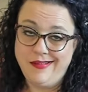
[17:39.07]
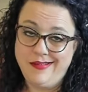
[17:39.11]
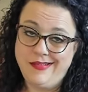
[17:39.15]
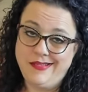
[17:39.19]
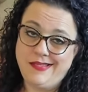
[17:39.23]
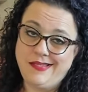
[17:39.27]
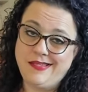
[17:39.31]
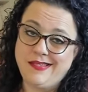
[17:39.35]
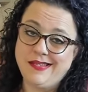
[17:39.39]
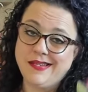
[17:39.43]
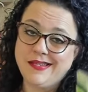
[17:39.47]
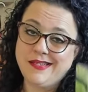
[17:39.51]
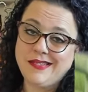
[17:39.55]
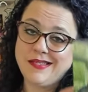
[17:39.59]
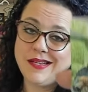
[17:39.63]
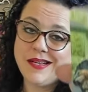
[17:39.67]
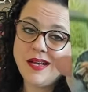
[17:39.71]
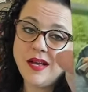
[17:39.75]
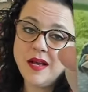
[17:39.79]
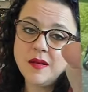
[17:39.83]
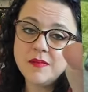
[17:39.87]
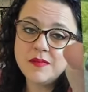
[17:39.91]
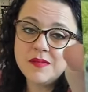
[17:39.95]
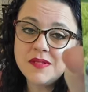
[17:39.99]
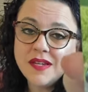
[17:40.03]
Six of
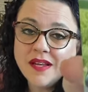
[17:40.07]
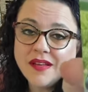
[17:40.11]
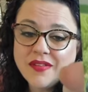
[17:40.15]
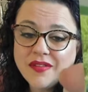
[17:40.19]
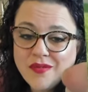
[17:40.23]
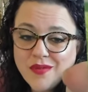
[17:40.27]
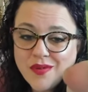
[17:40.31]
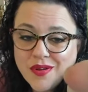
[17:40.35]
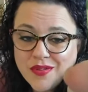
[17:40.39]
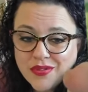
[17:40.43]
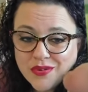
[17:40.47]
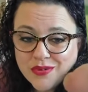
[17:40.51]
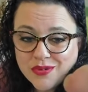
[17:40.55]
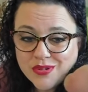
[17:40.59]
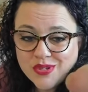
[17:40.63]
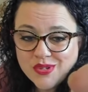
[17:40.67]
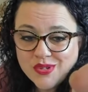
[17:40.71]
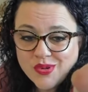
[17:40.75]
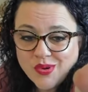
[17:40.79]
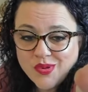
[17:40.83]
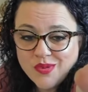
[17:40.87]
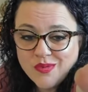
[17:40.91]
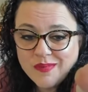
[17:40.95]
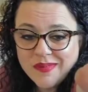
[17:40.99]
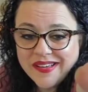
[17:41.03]
Cups. Now they want their
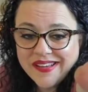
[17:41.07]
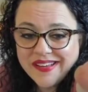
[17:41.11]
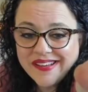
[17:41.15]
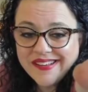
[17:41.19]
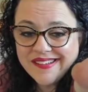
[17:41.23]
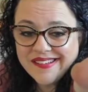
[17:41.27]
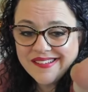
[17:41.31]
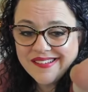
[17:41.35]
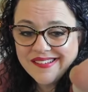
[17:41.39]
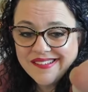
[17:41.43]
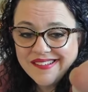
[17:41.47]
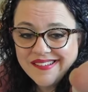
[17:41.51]
soulmate.